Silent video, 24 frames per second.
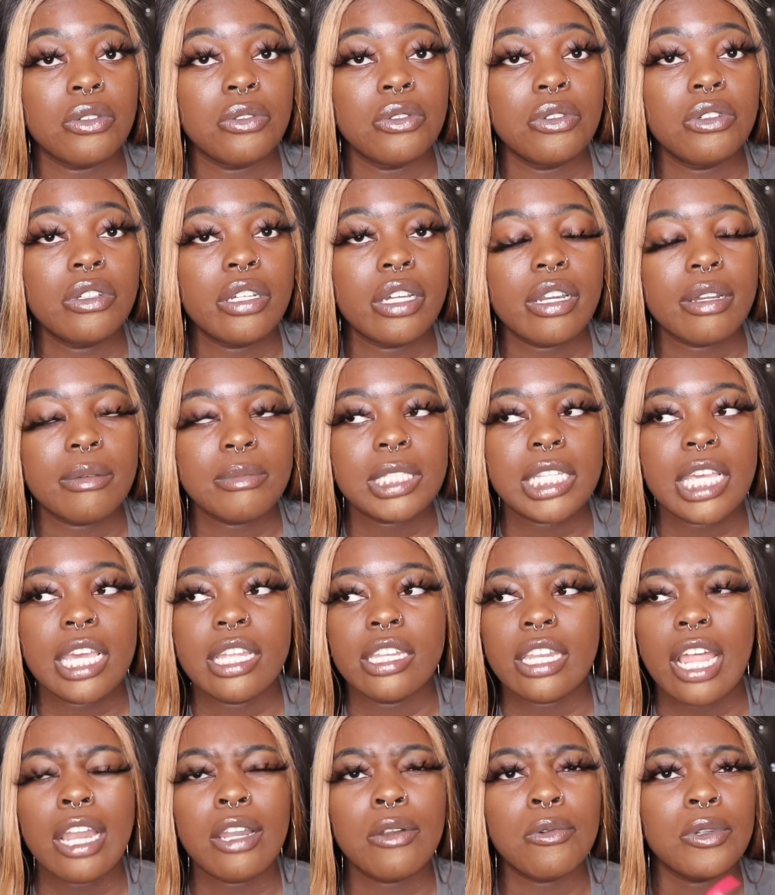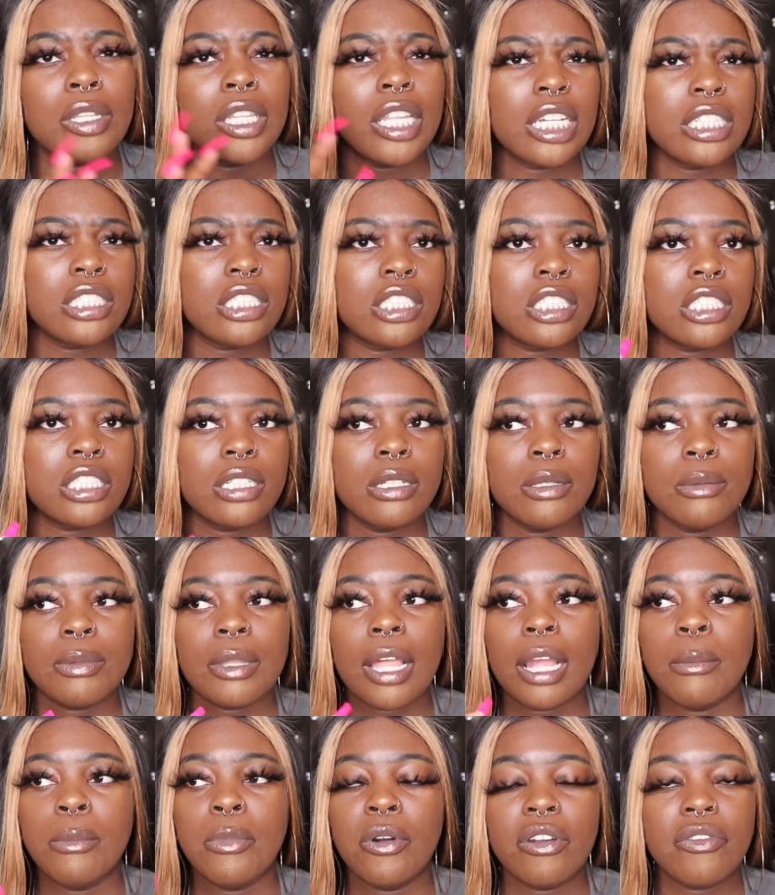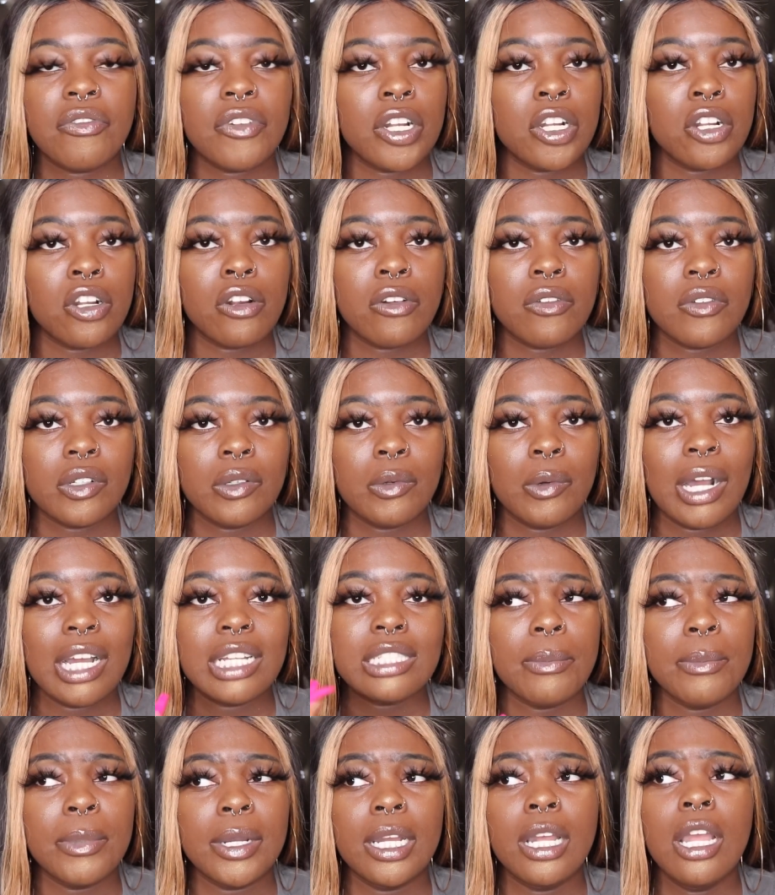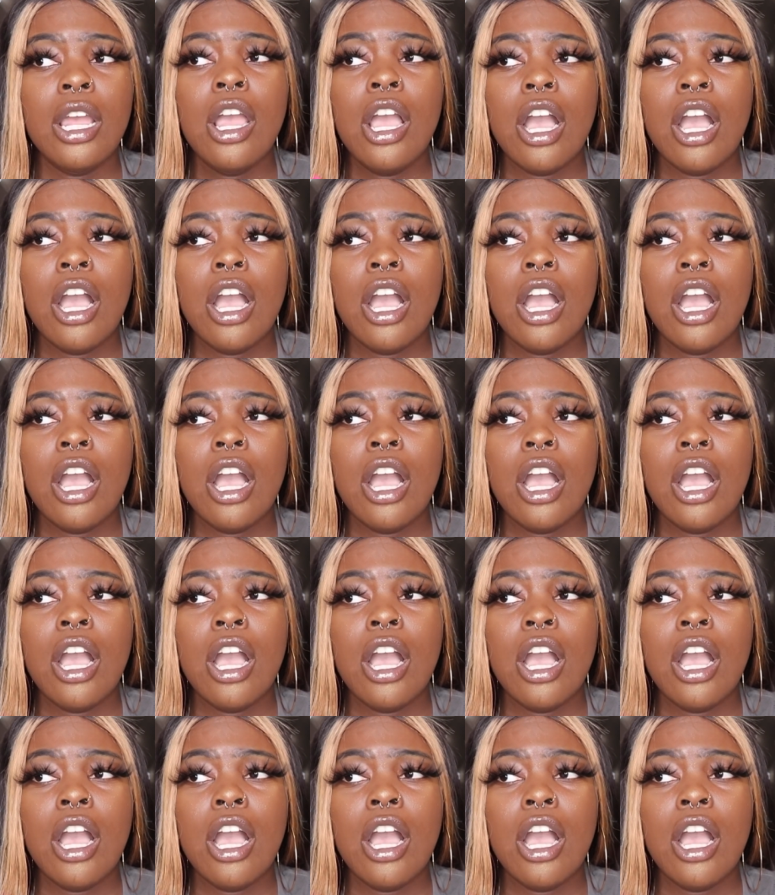You get what I'm saying? Not a relationship like boyfriend, girlfriend, life, but